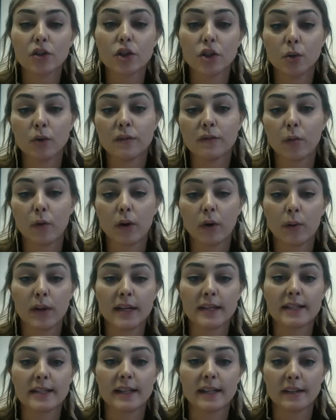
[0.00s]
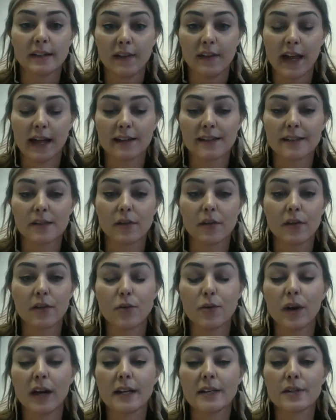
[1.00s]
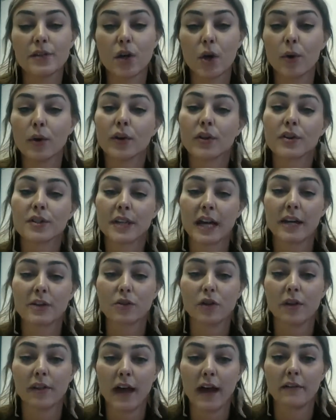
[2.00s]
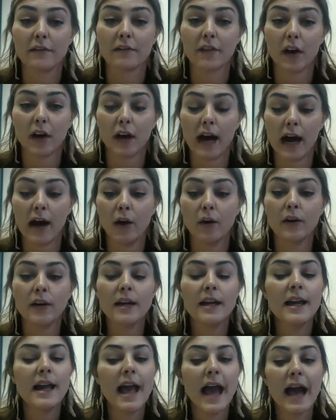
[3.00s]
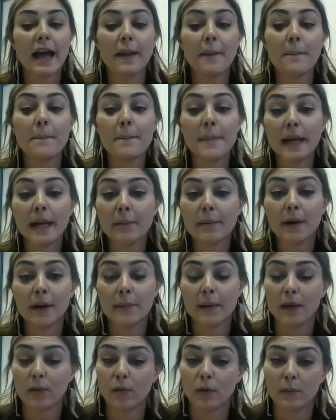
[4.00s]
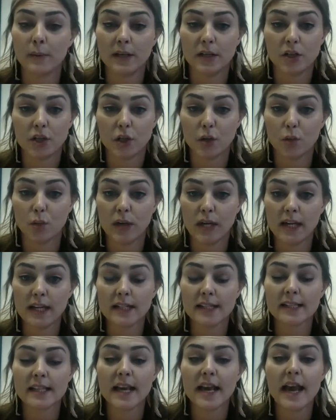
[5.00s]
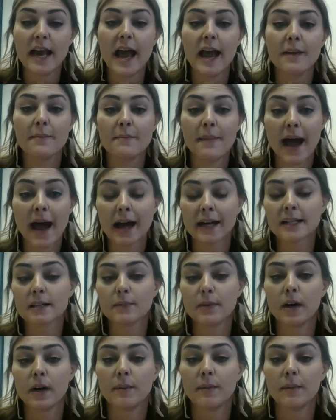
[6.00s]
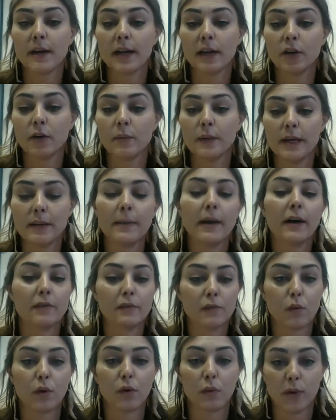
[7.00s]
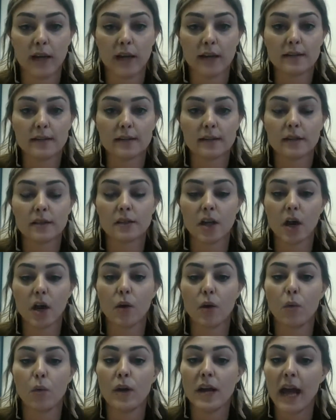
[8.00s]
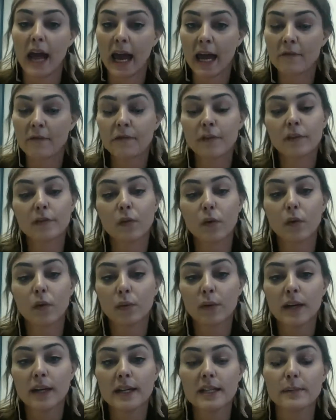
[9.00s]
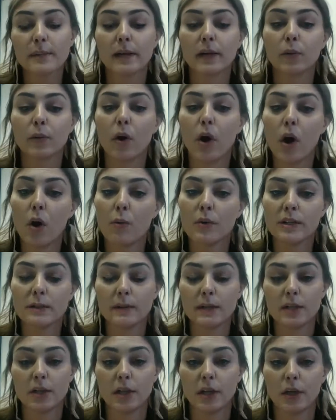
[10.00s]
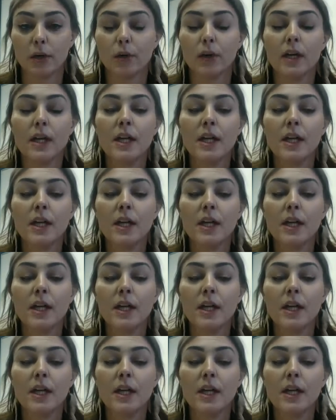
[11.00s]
2 to 4 weeks in advance so that you guys know your schedule that far out. At a minimum, it will be 2 weeks. And maximum, it'll be about 4 weeks. So we aim for 4 weeks, but it will always be 2.